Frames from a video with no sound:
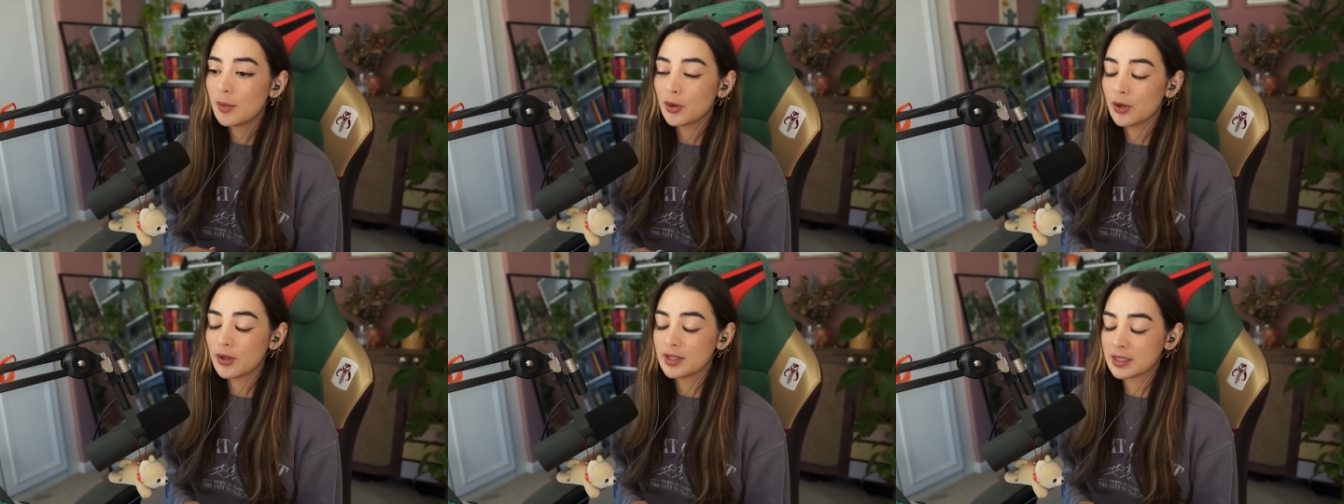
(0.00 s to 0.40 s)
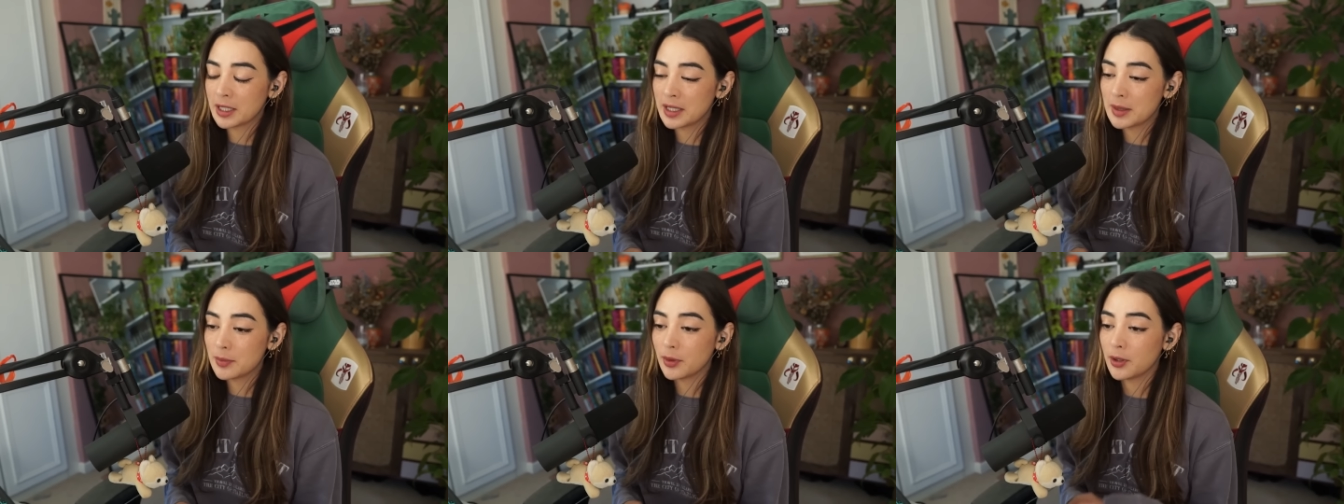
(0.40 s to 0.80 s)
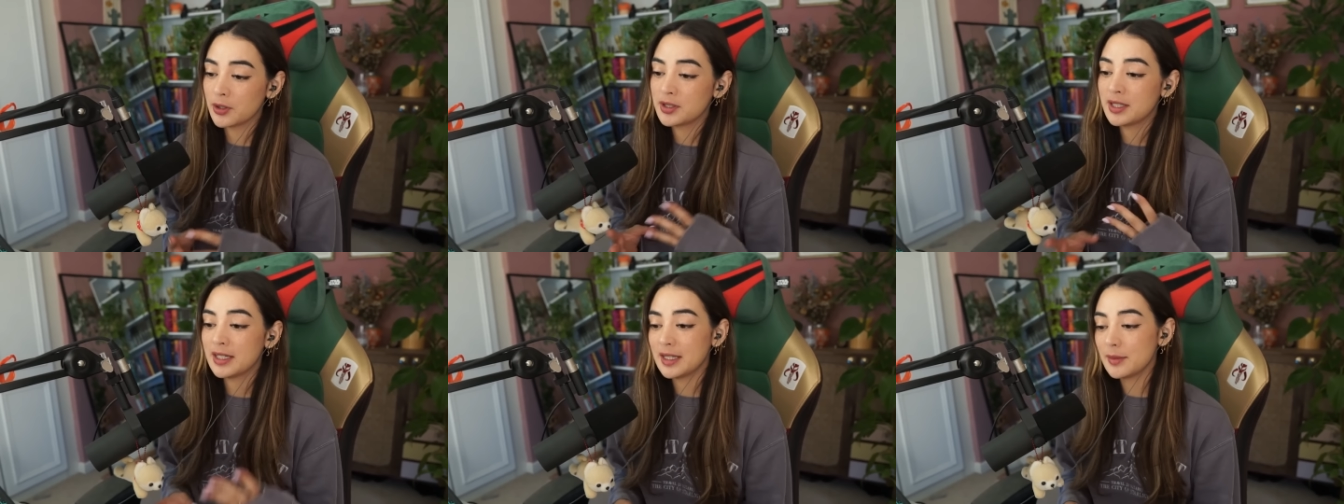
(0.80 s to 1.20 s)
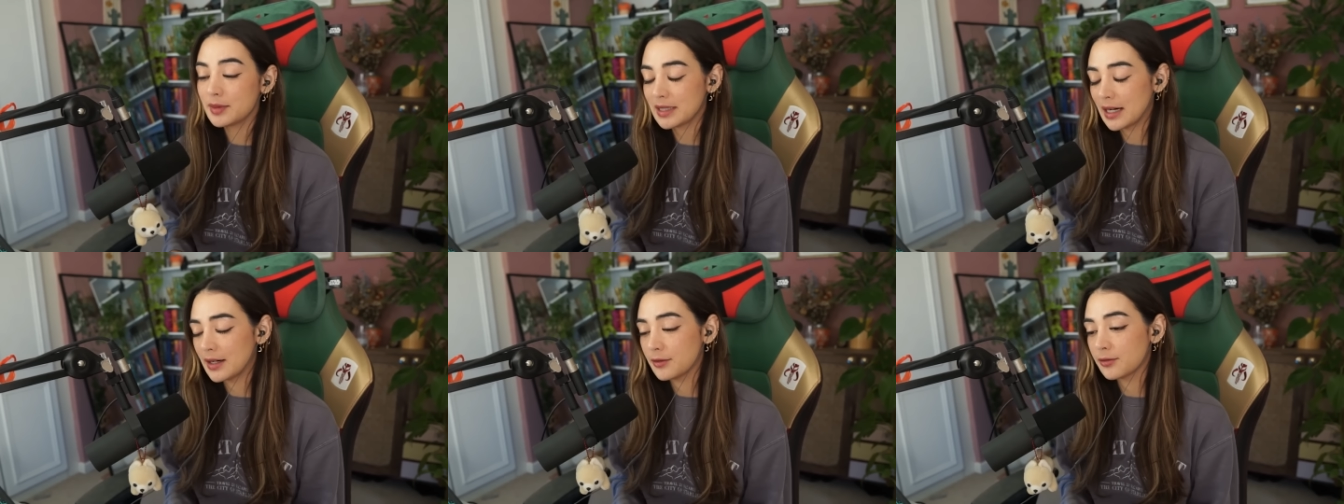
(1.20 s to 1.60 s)
because I think both teams
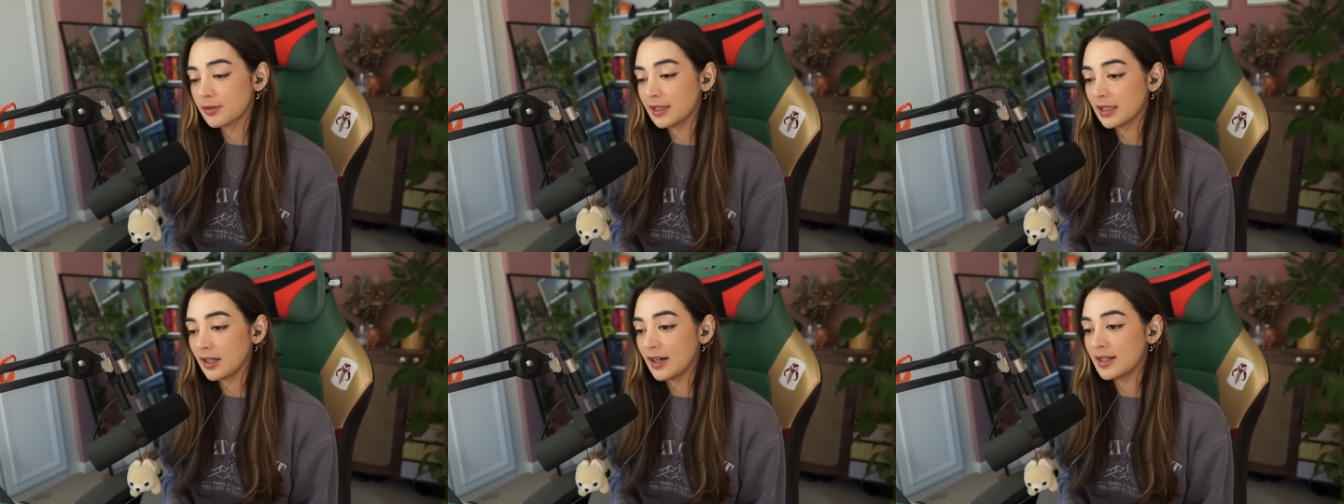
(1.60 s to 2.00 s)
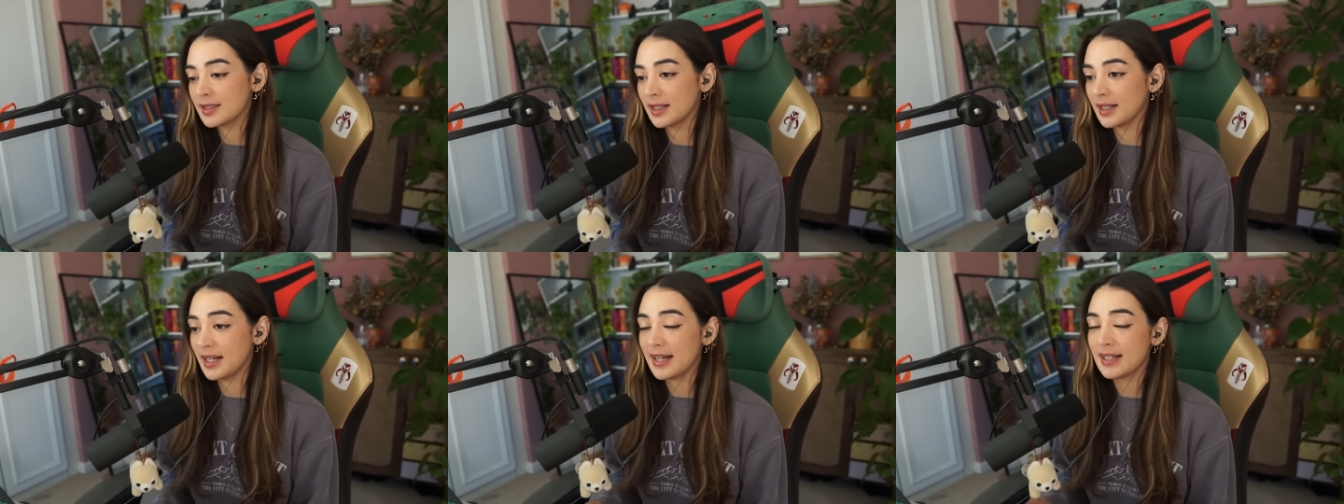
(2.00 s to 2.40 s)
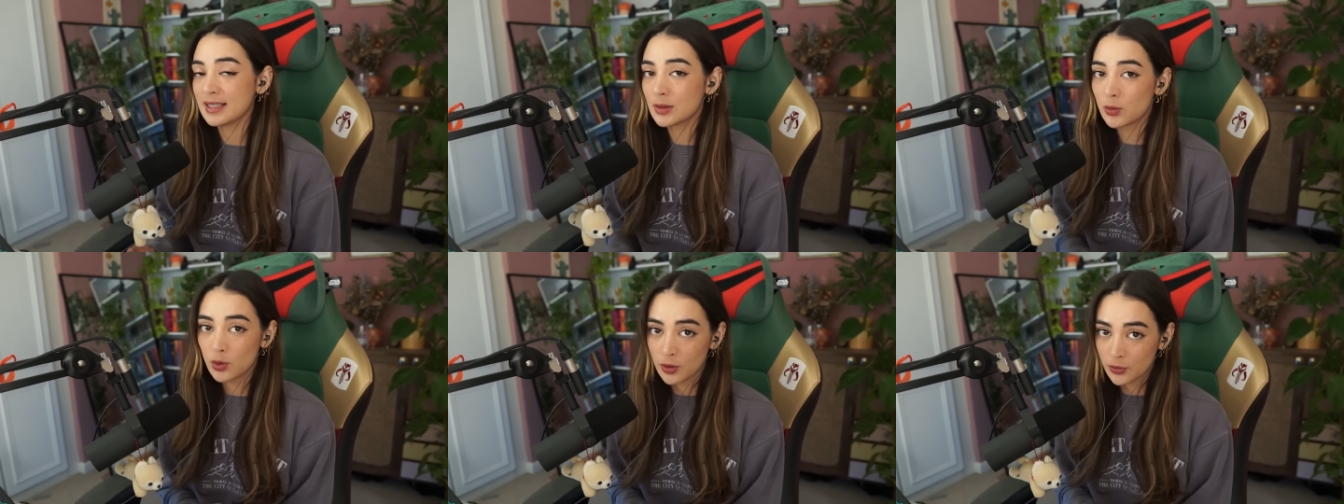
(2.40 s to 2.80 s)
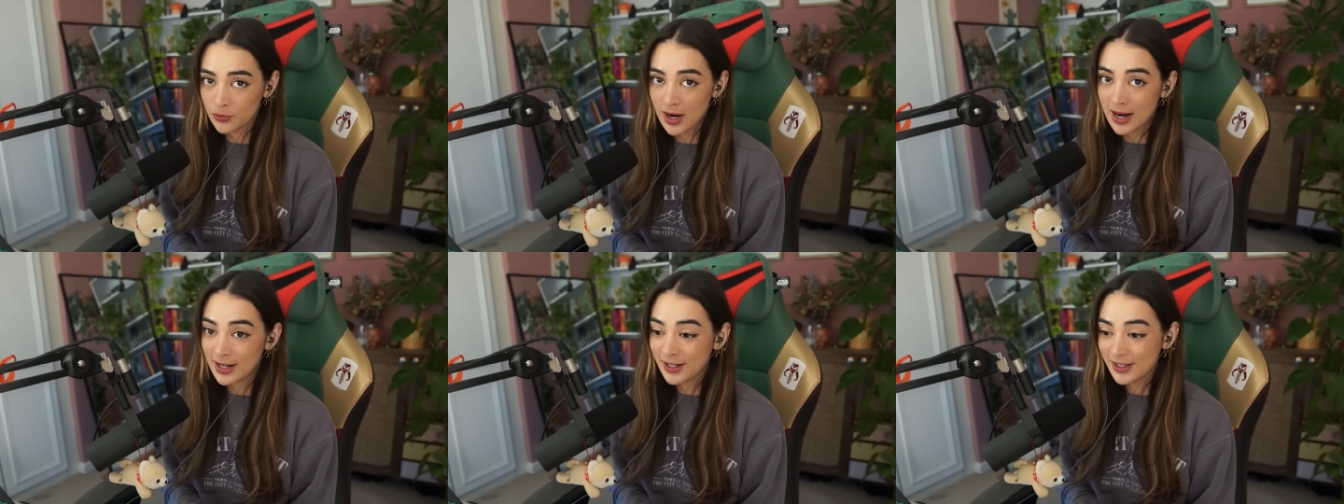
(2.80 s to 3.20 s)
now have realized that it is the War of
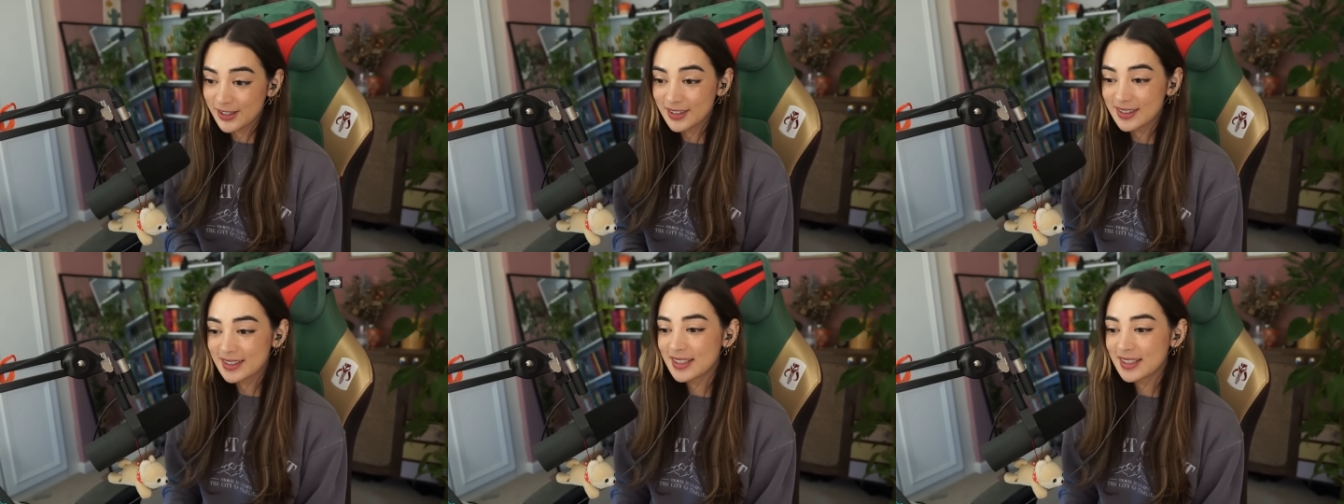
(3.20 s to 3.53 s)
Dragons